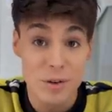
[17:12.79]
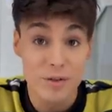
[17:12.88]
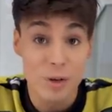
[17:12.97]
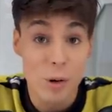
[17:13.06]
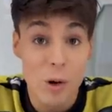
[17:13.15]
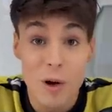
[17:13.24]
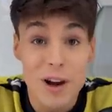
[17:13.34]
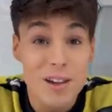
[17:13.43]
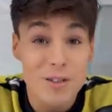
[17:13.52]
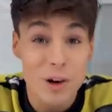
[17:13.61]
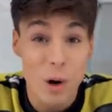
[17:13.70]
before or
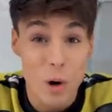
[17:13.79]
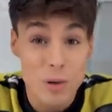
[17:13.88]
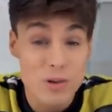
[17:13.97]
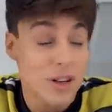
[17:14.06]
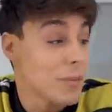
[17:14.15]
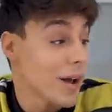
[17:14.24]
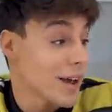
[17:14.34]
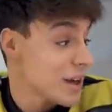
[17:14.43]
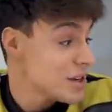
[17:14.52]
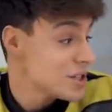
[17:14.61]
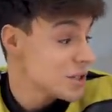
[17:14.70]
even owned in my
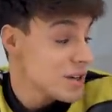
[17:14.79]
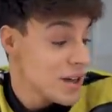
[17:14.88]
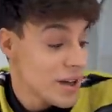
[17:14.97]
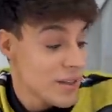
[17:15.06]
kitchen.